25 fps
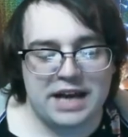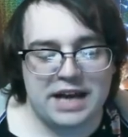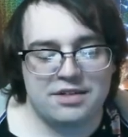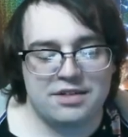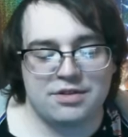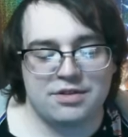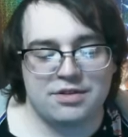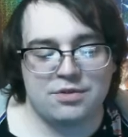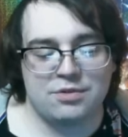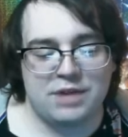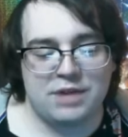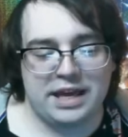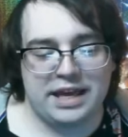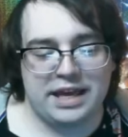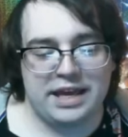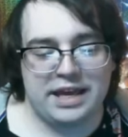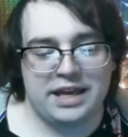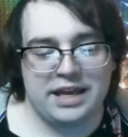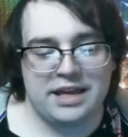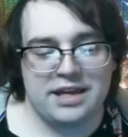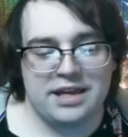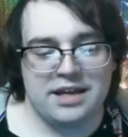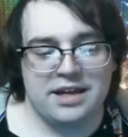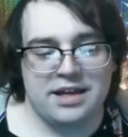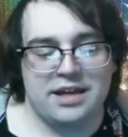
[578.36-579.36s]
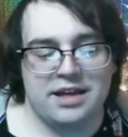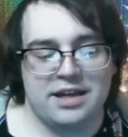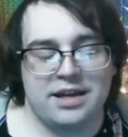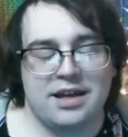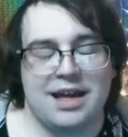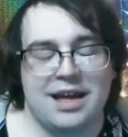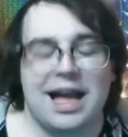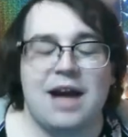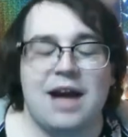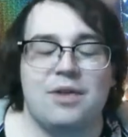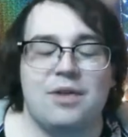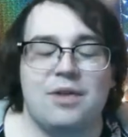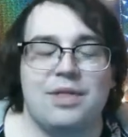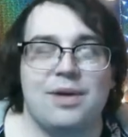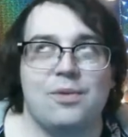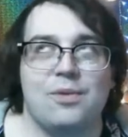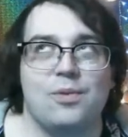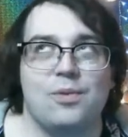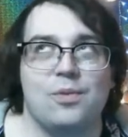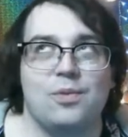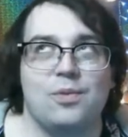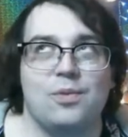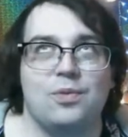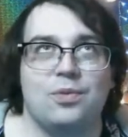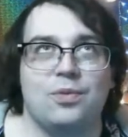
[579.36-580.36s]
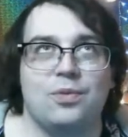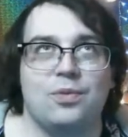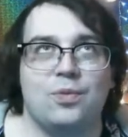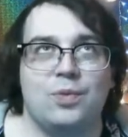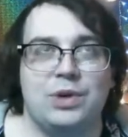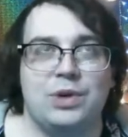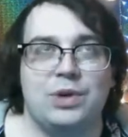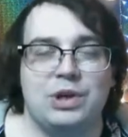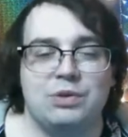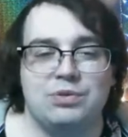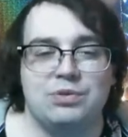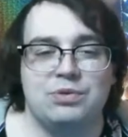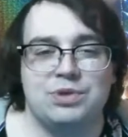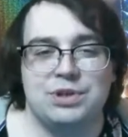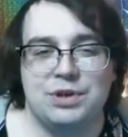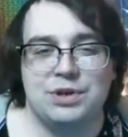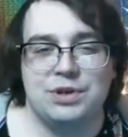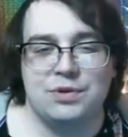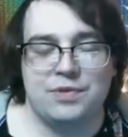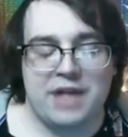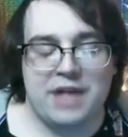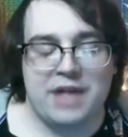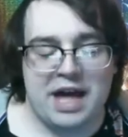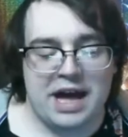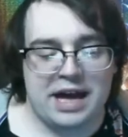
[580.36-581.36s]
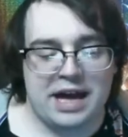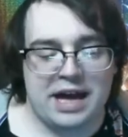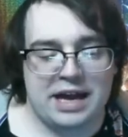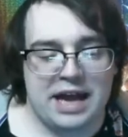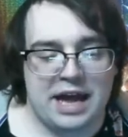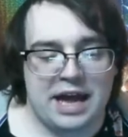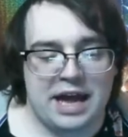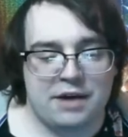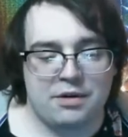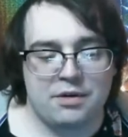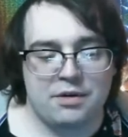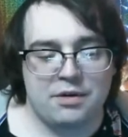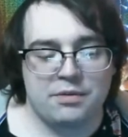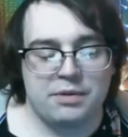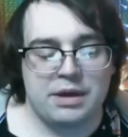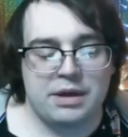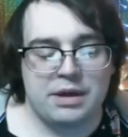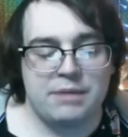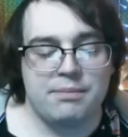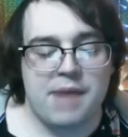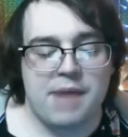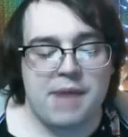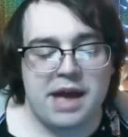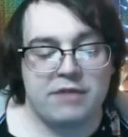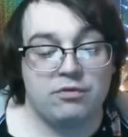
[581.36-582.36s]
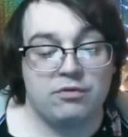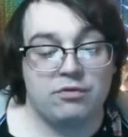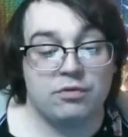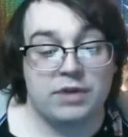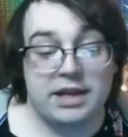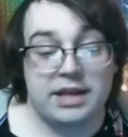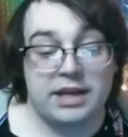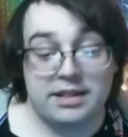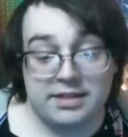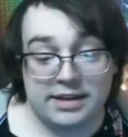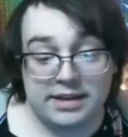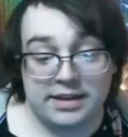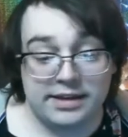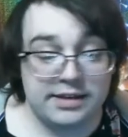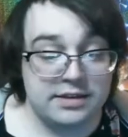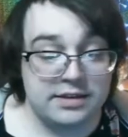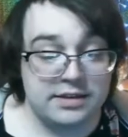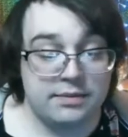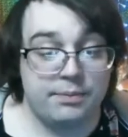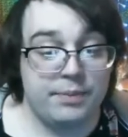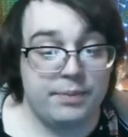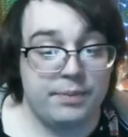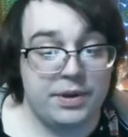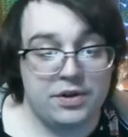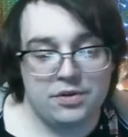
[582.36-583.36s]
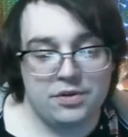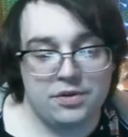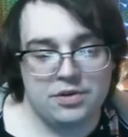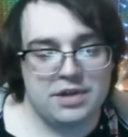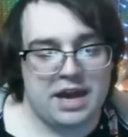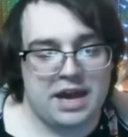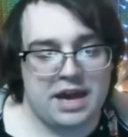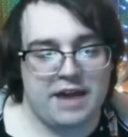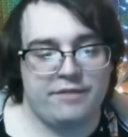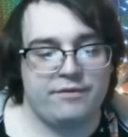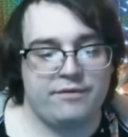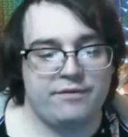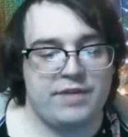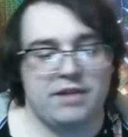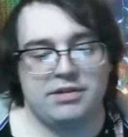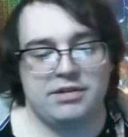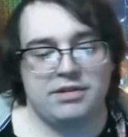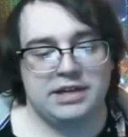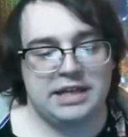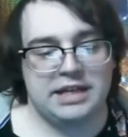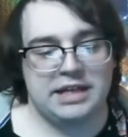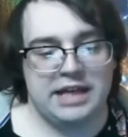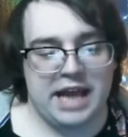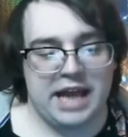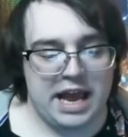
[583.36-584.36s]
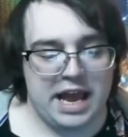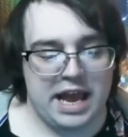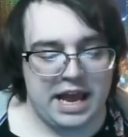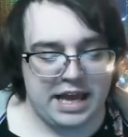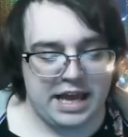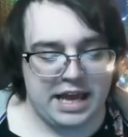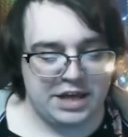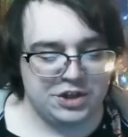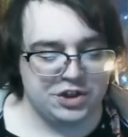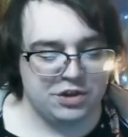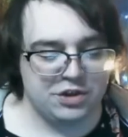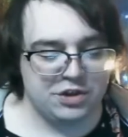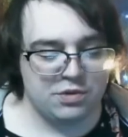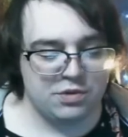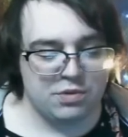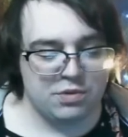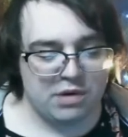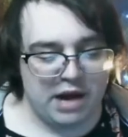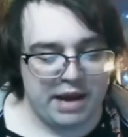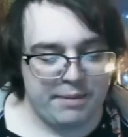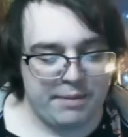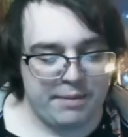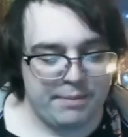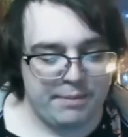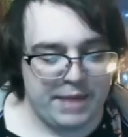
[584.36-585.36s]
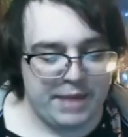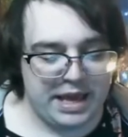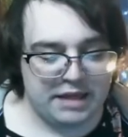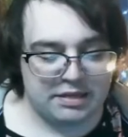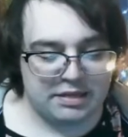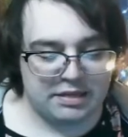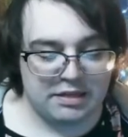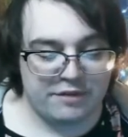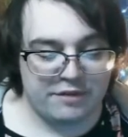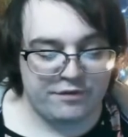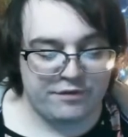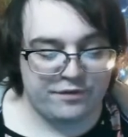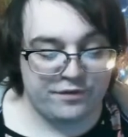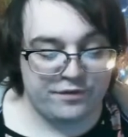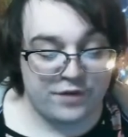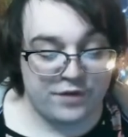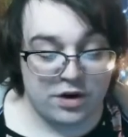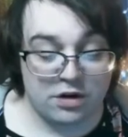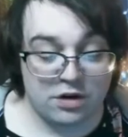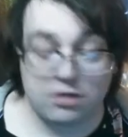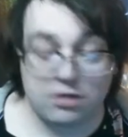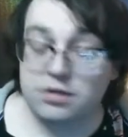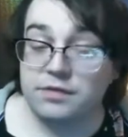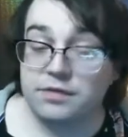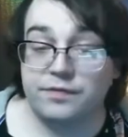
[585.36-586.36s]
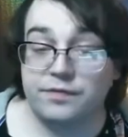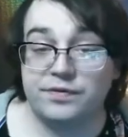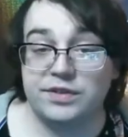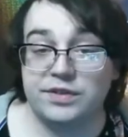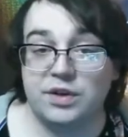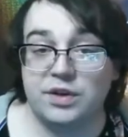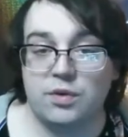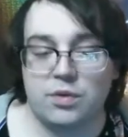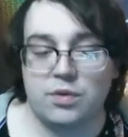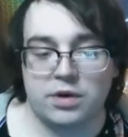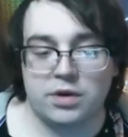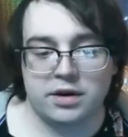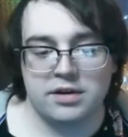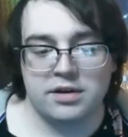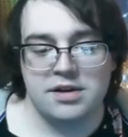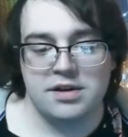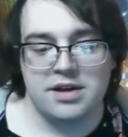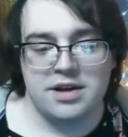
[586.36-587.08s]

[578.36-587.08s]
just don't like how that, when you do that, I don't know, in my recent builds I've found an issue where I make the first floor